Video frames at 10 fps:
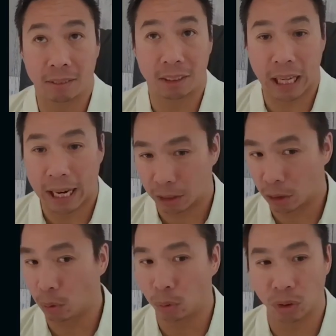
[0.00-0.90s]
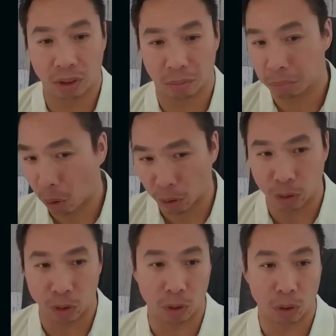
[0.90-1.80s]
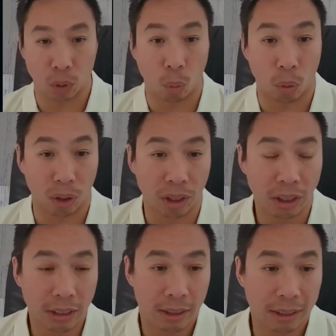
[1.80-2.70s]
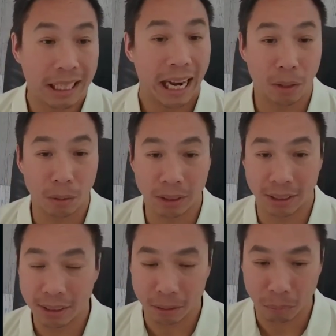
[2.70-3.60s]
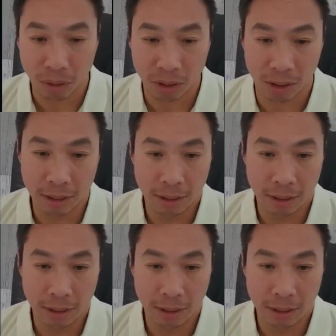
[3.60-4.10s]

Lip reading: diagnose, monitor your Niagara systems.